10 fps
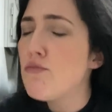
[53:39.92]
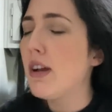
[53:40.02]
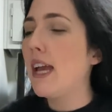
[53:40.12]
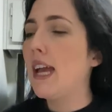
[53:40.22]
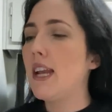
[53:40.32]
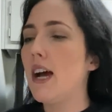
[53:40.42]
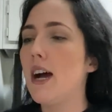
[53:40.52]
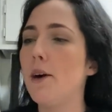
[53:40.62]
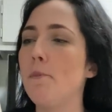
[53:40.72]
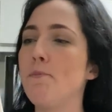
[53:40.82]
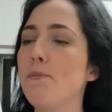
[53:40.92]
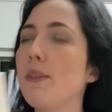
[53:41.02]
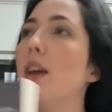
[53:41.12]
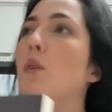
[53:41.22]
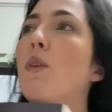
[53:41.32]
And
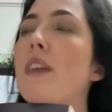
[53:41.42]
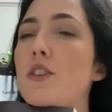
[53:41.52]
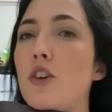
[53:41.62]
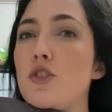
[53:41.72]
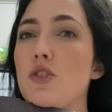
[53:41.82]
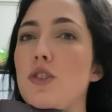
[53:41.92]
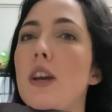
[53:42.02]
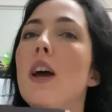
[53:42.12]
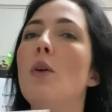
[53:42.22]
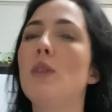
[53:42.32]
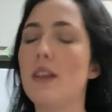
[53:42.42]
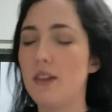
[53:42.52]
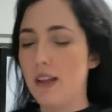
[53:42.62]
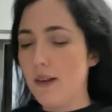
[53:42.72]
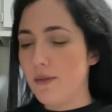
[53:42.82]
when they turn, I'm not
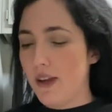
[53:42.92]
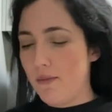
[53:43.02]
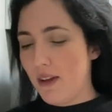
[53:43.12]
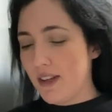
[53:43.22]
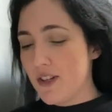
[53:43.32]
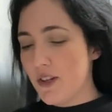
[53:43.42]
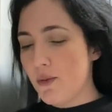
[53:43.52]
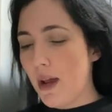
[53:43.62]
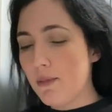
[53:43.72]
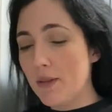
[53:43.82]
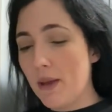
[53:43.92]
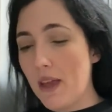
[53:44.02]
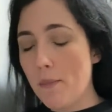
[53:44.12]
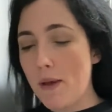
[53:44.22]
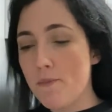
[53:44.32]
going to tell you what happens about
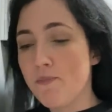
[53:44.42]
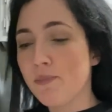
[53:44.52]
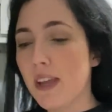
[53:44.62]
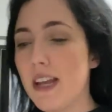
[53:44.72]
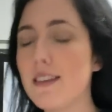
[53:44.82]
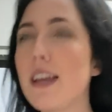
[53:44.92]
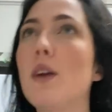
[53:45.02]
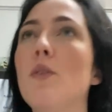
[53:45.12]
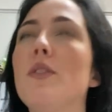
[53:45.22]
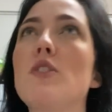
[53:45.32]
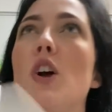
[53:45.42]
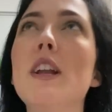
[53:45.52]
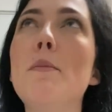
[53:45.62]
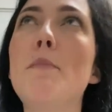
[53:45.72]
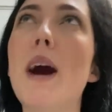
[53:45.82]
that, but it's like they're talking
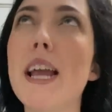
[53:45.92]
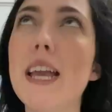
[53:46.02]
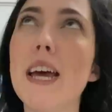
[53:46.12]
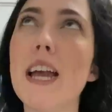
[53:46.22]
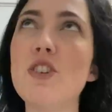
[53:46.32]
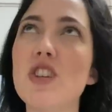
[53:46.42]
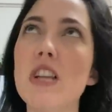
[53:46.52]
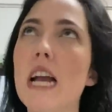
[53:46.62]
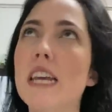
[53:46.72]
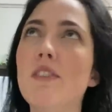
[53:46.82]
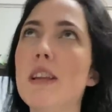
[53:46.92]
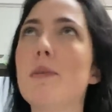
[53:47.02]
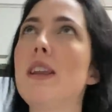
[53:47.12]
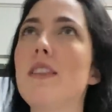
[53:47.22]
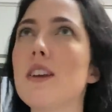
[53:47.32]
to Maya and she's not giving them
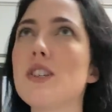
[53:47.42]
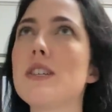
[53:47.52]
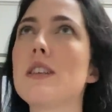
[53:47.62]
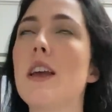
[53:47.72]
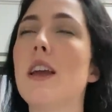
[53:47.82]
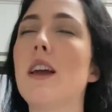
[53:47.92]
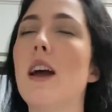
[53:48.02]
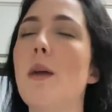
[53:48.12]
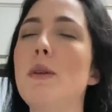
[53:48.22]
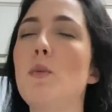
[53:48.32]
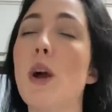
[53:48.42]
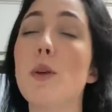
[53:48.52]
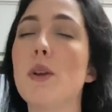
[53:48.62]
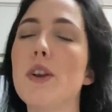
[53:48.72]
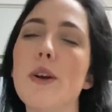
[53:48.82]
anything. She's like, I mean, why do you
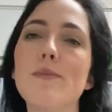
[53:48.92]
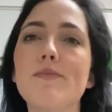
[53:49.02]
want to know?